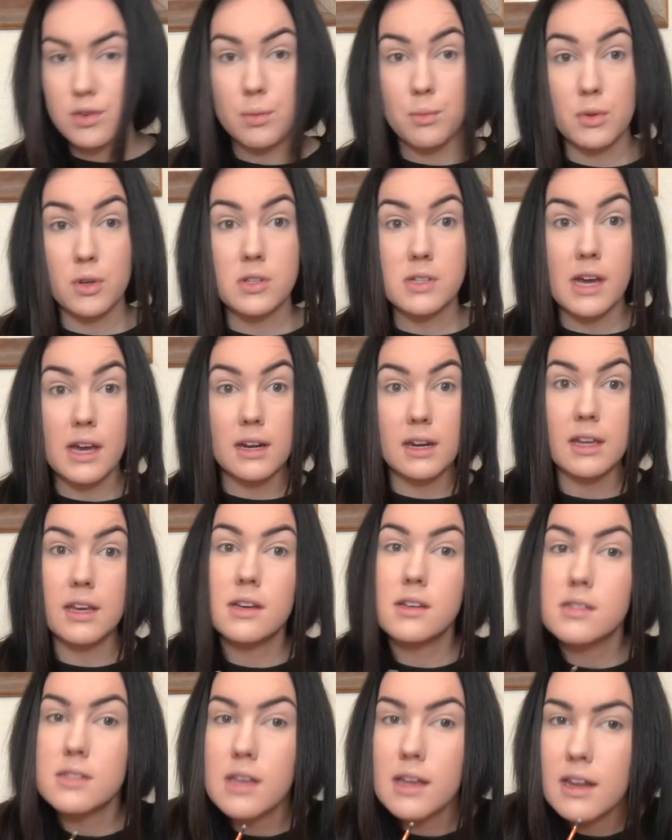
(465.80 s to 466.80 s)
from Real
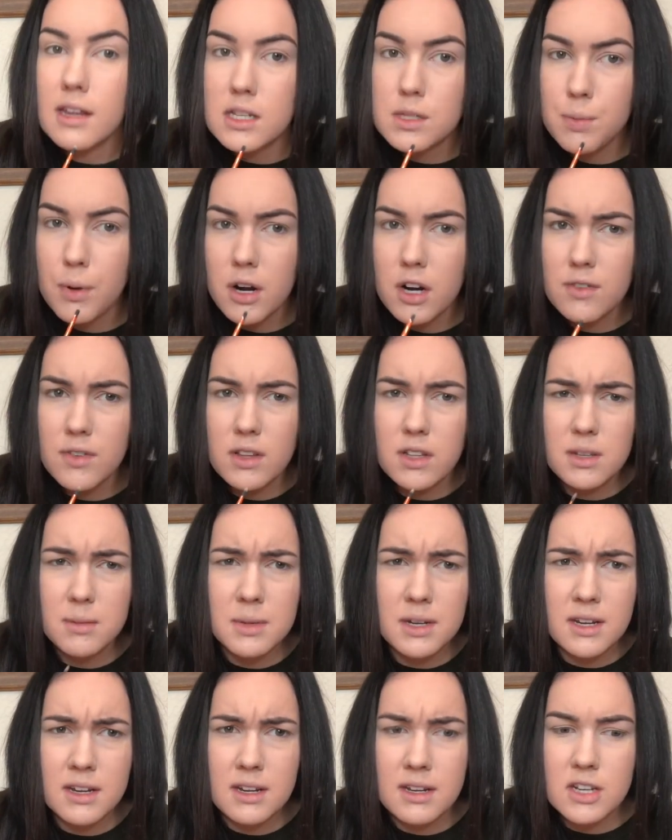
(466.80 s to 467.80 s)
Techniques, and it's part of a
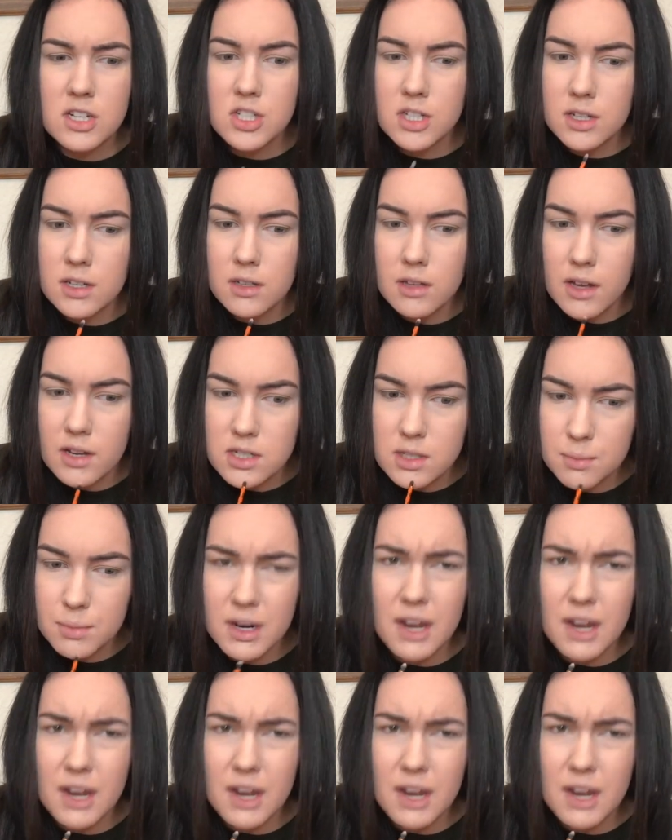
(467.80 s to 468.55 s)
limited edition collection,